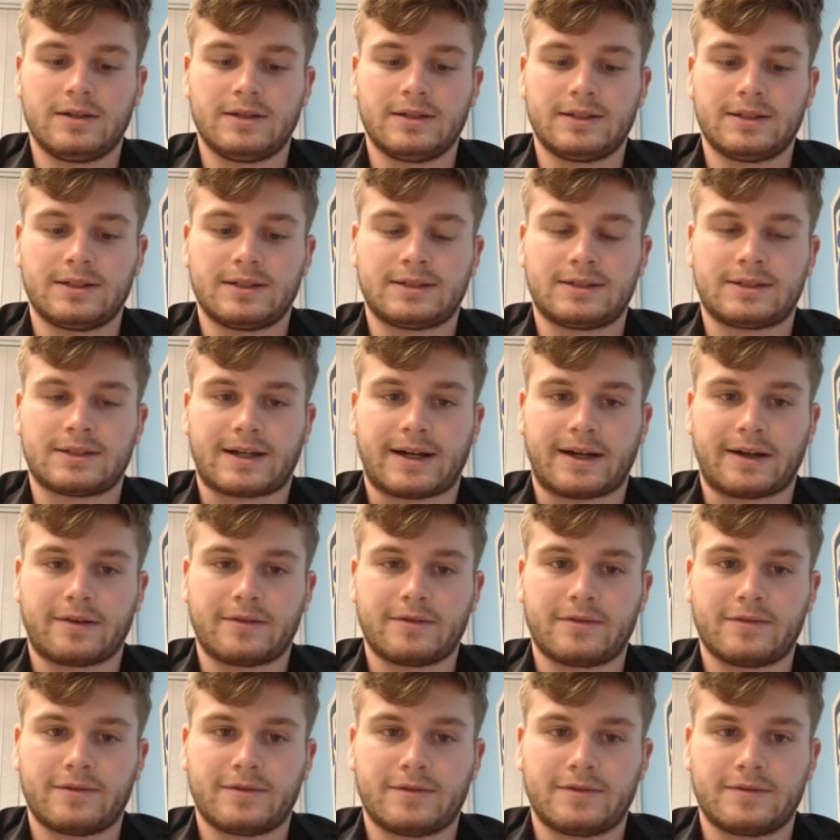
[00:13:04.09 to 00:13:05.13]

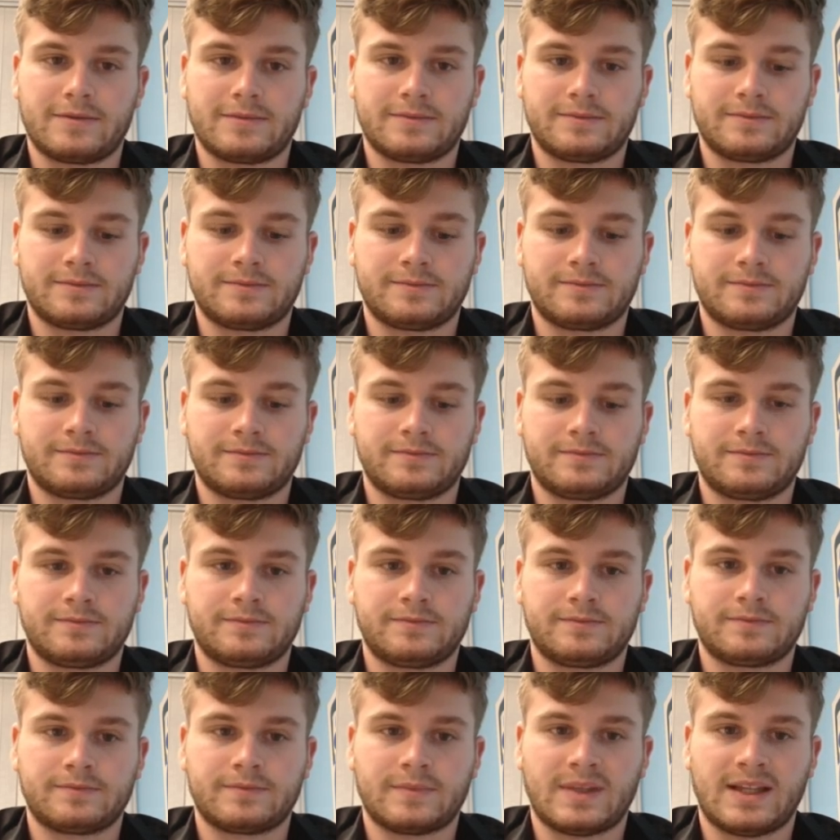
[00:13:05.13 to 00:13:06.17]
strength,
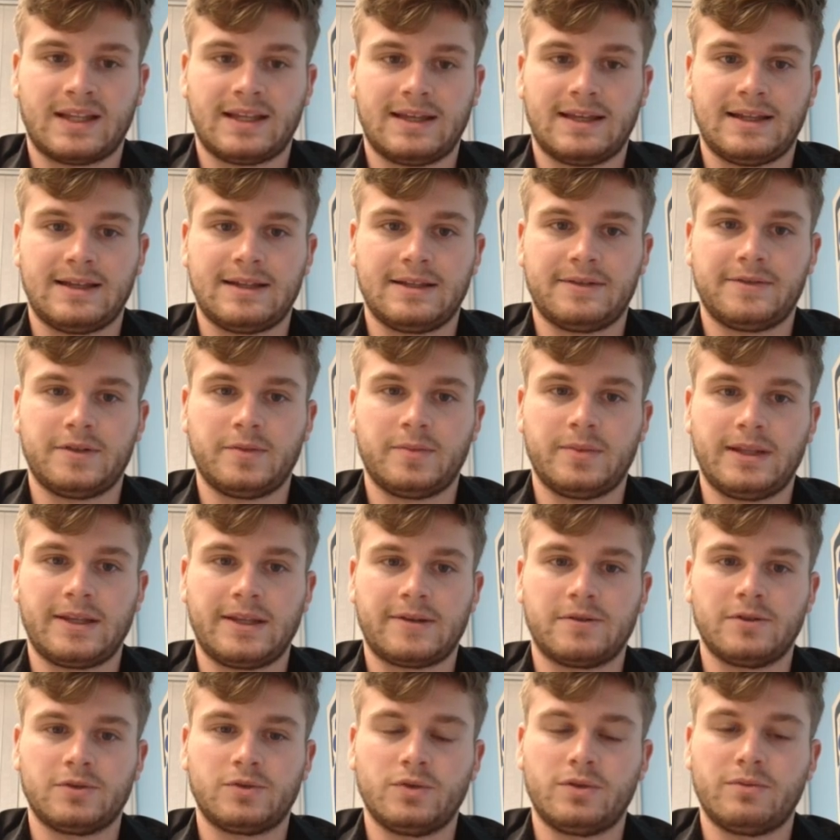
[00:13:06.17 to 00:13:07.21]
and that will be
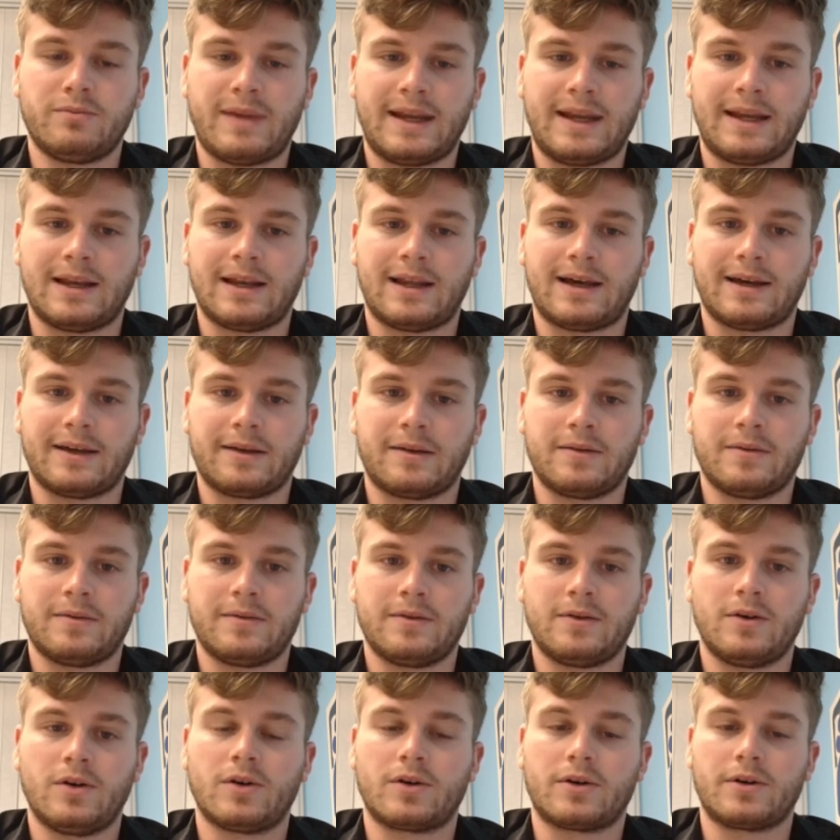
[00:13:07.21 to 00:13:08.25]
equal to the main line
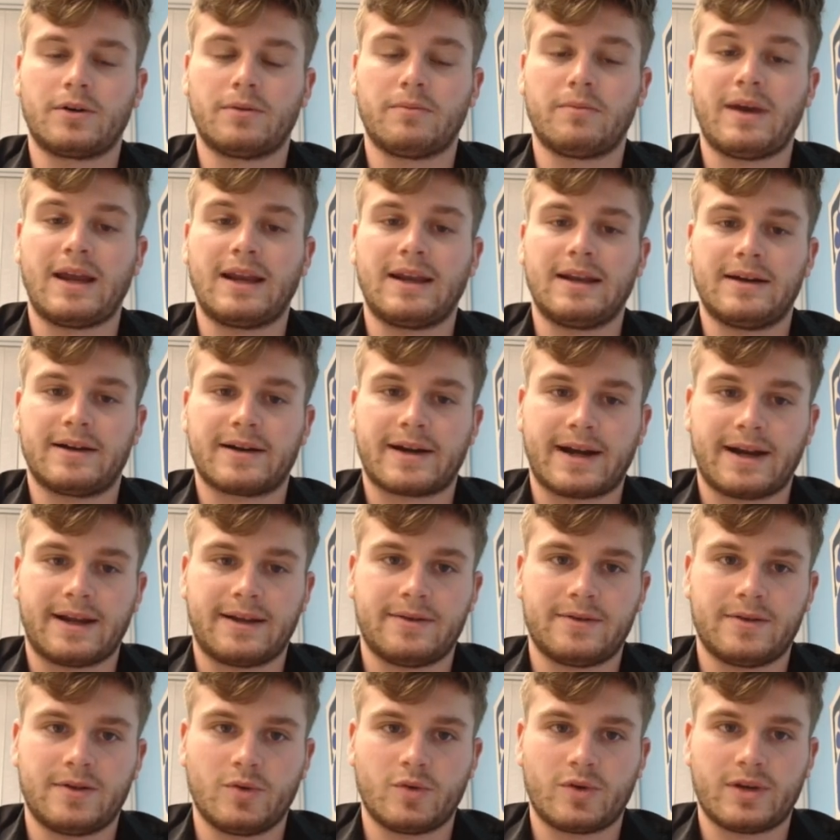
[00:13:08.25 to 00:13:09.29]
or the main
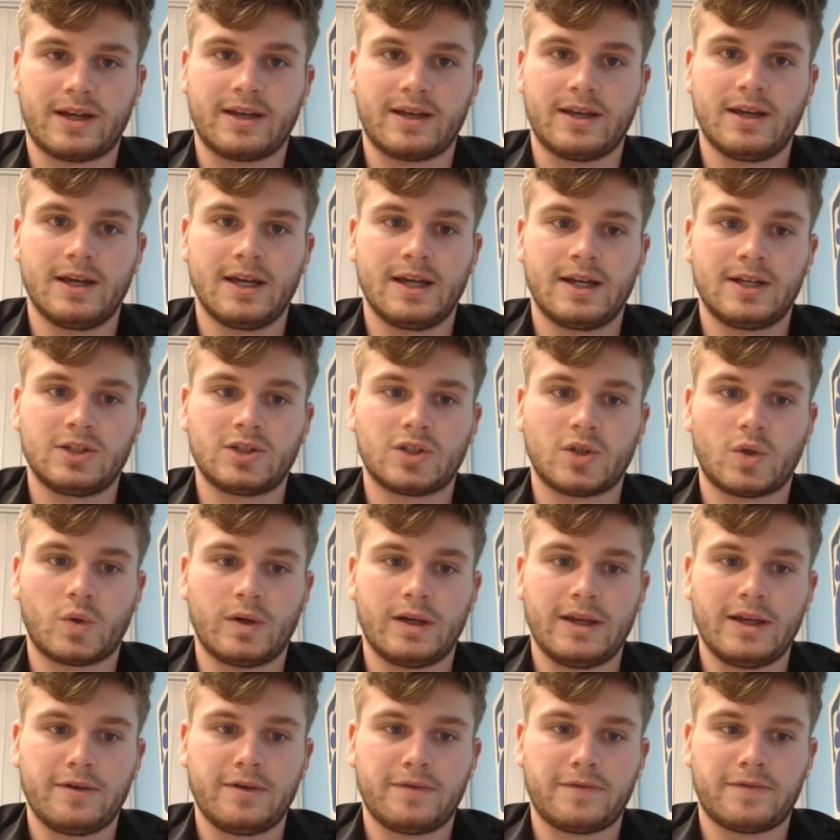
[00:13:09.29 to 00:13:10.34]
array. Okay, so
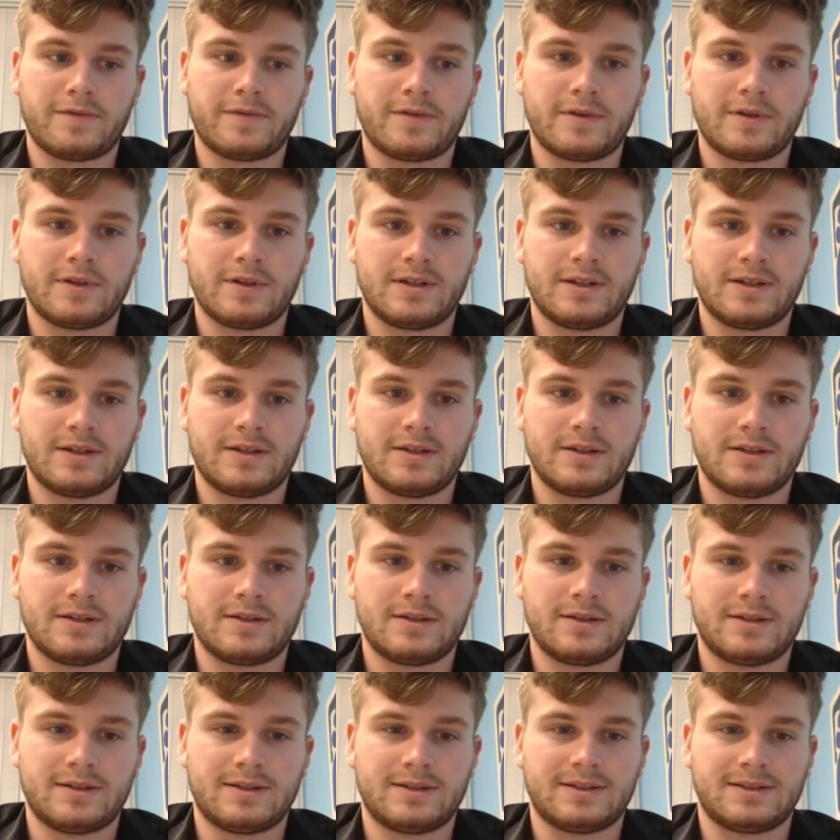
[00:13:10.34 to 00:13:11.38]
if
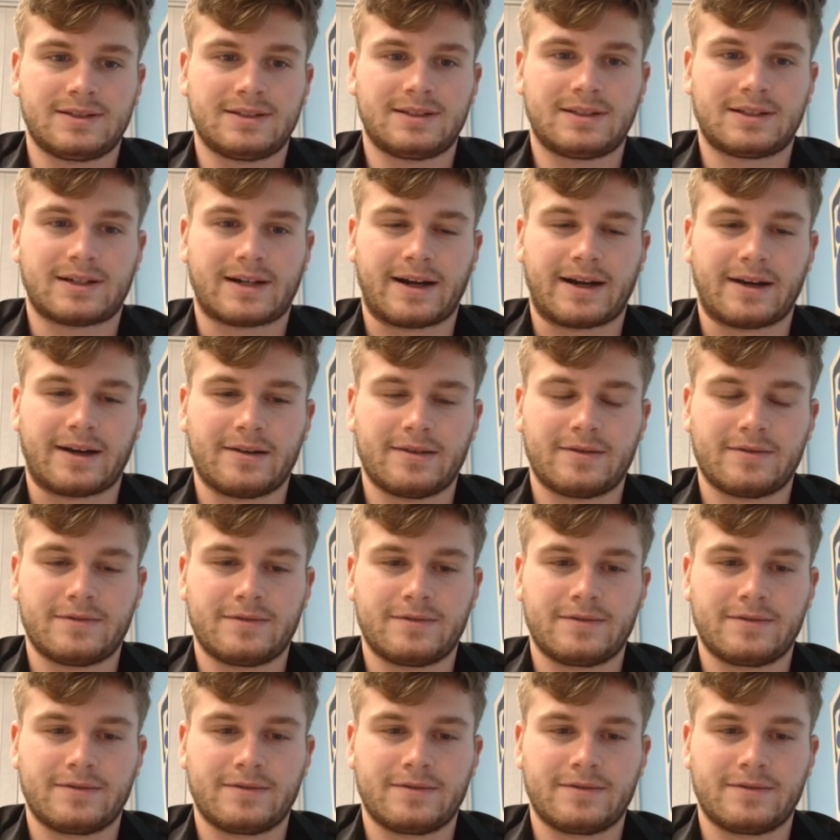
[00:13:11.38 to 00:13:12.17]
strength